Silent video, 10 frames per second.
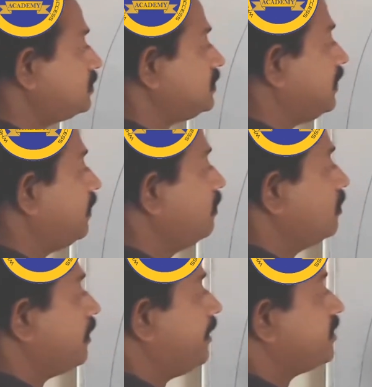see,
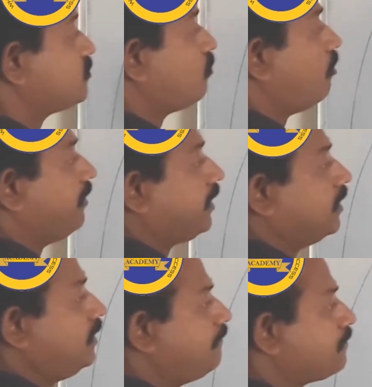it is forming
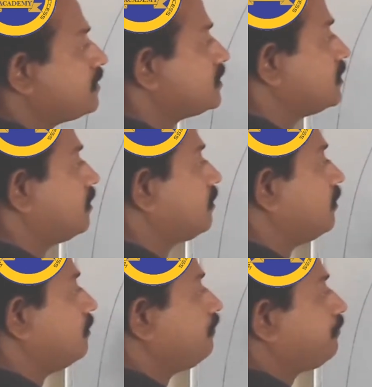a
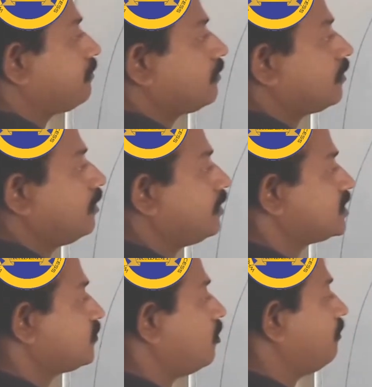circle. It
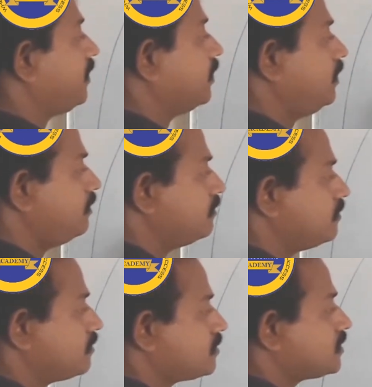is forming
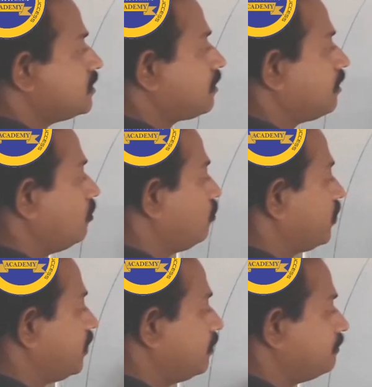a circle
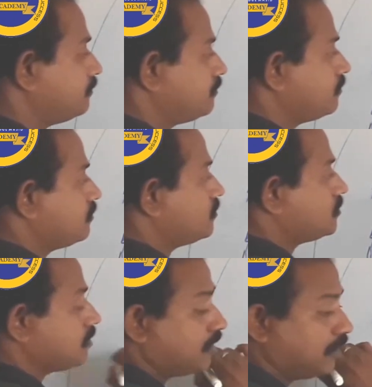over here.
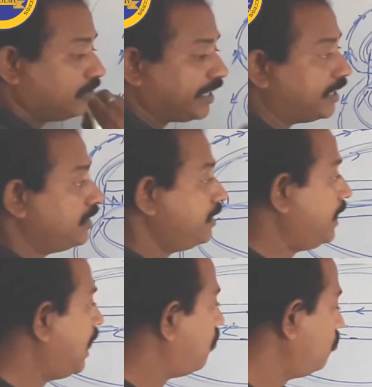Okay,
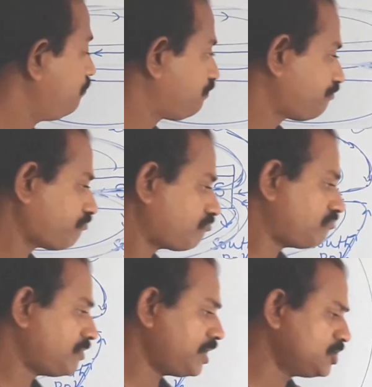now
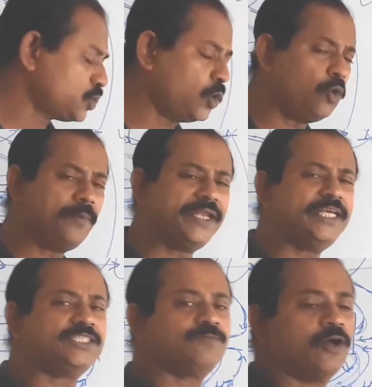so
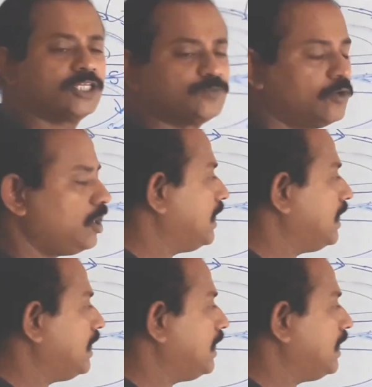many small